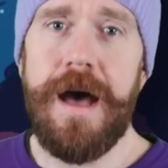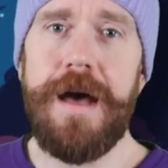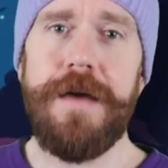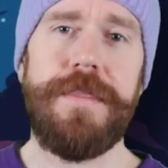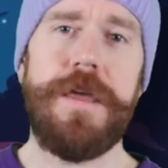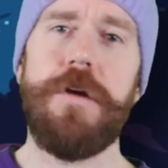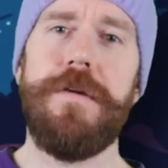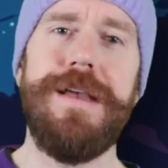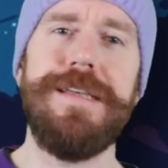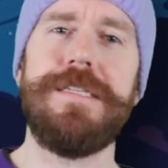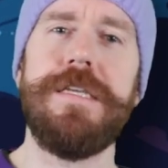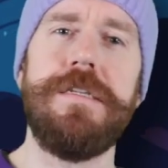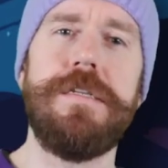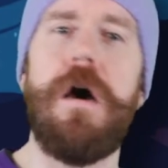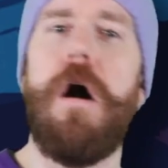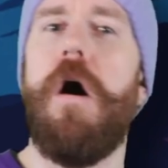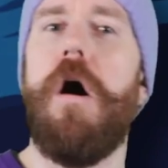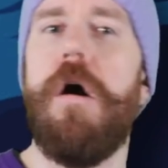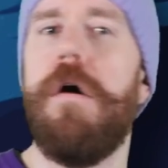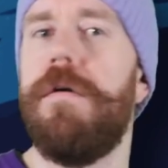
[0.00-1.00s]
There isn't a
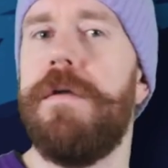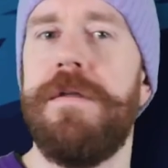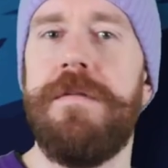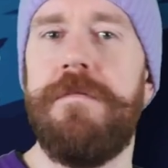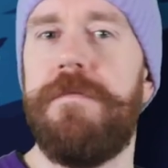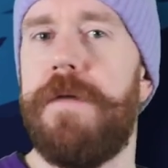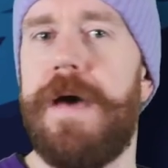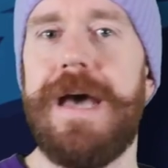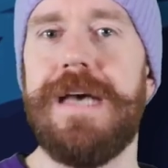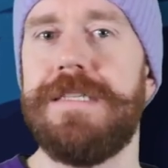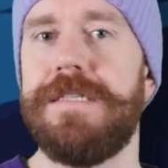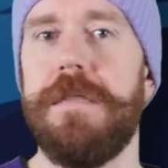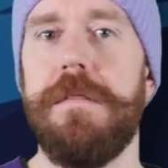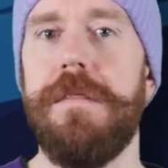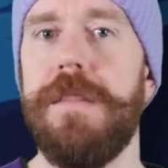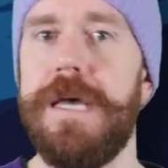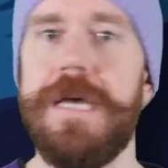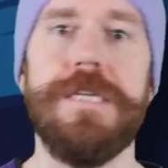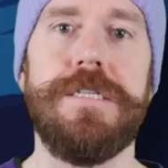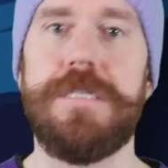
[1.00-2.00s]
hard and fast
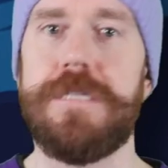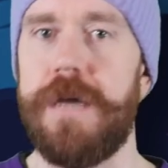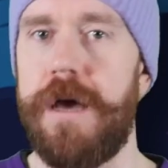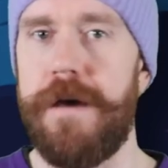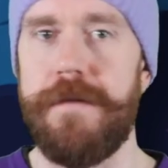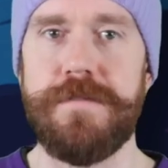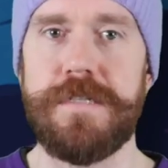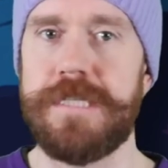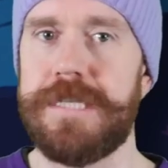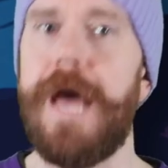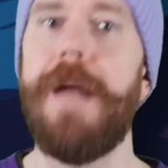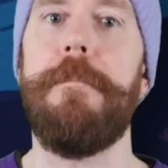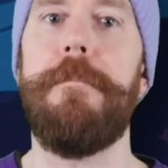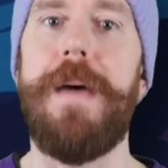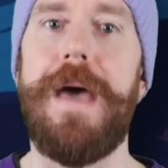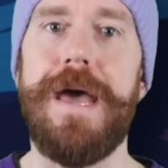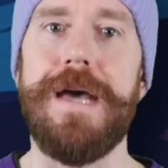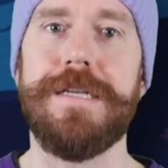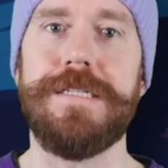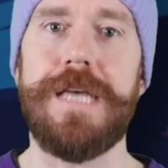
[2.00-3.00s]
list of
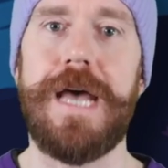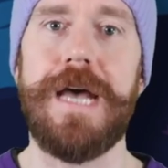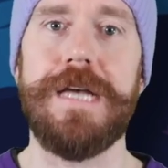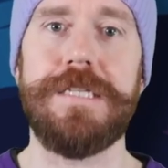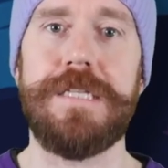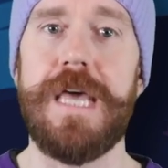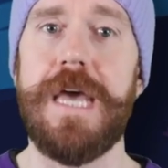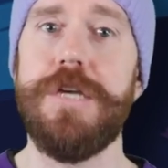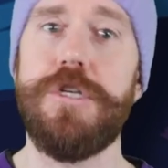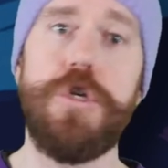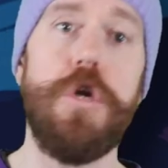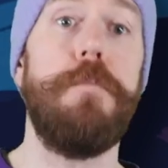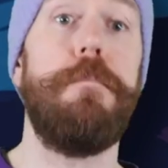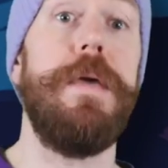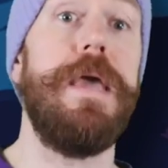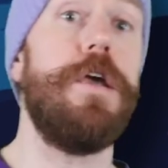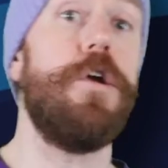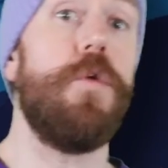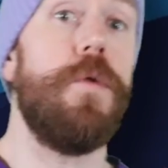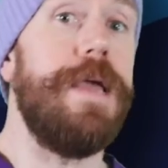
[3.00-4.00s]
setbacks, as they should
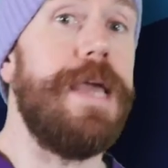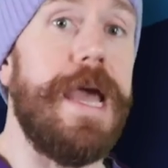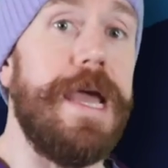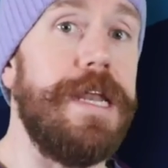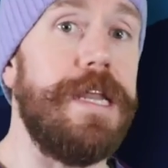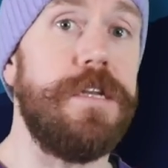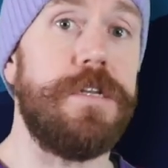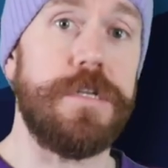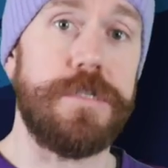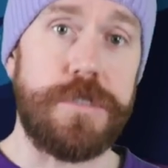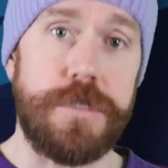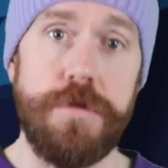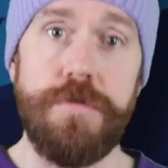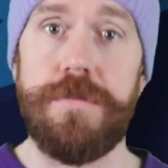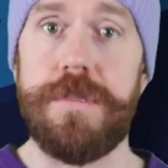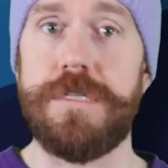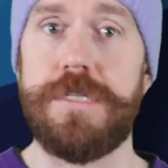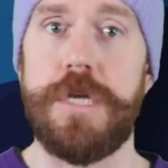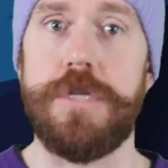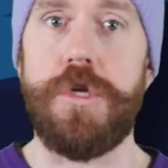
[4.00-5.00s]
be created to suit
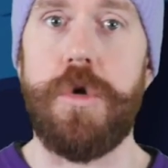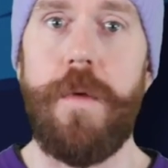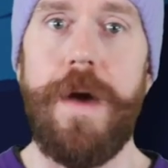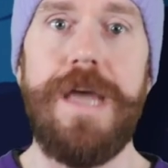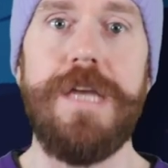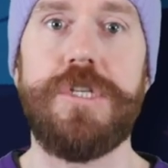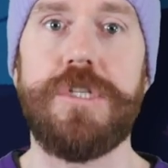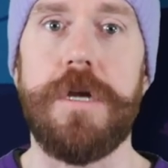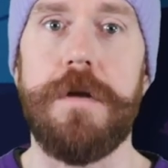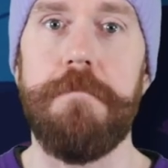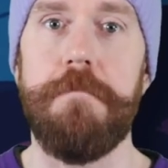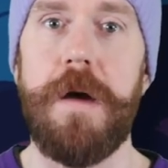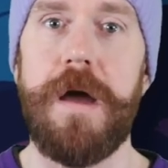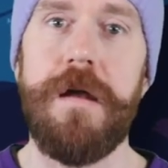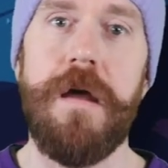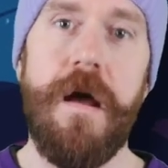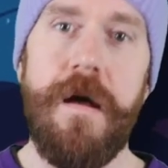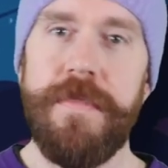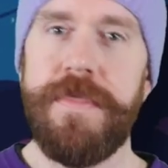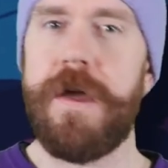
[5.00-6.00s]
the situation,
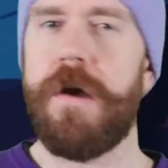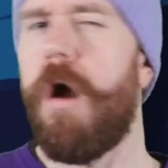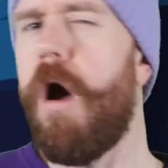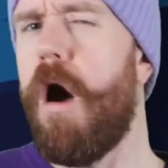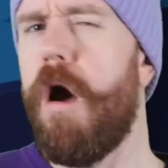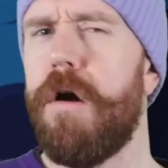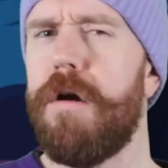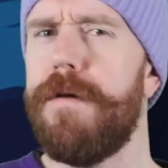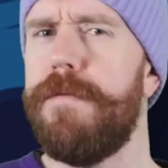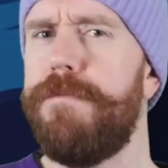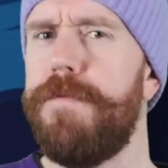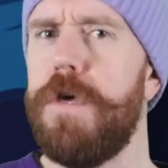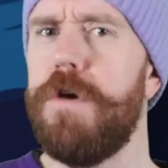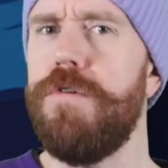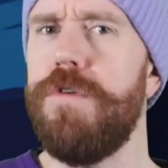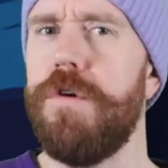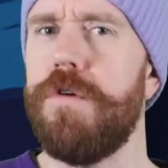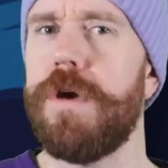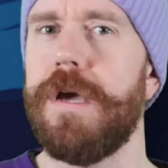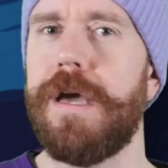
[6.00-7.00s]
but there are a few
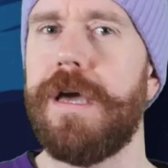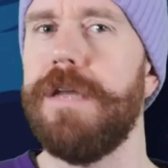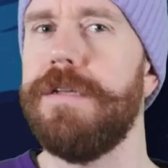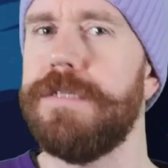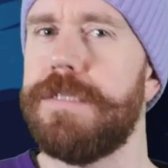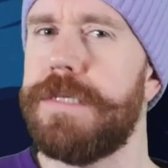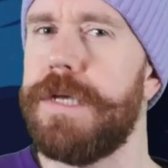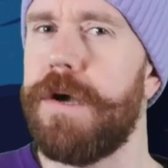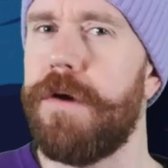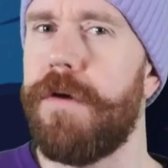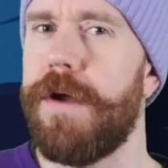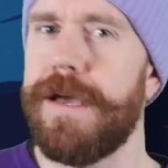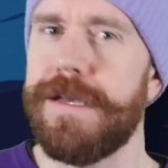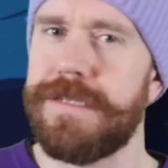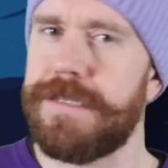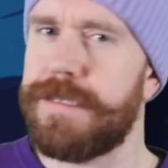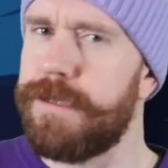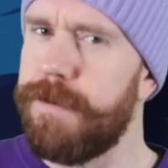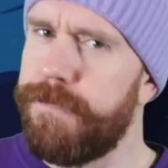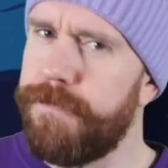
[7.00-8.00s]
you could consider
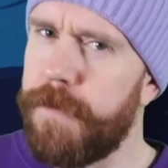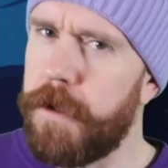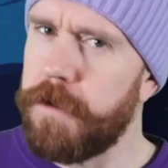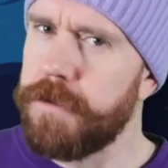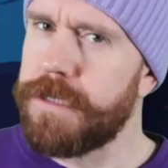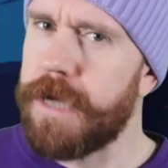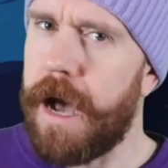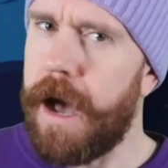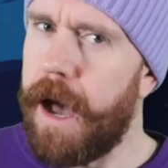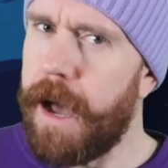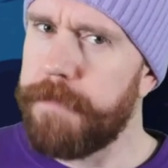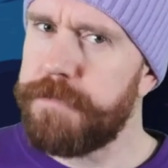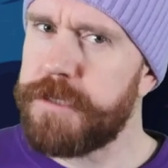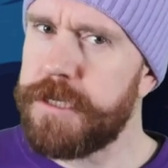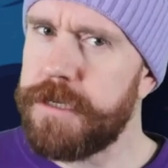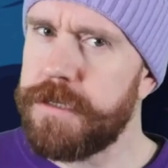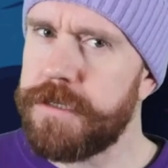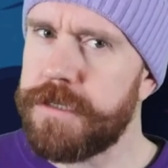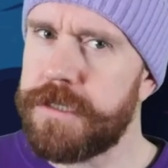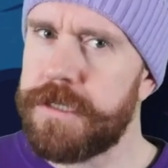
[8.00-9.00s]
as default
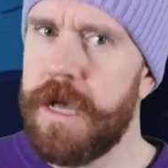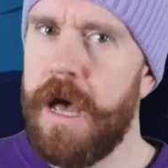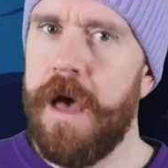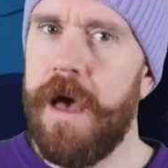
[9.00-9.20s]
options.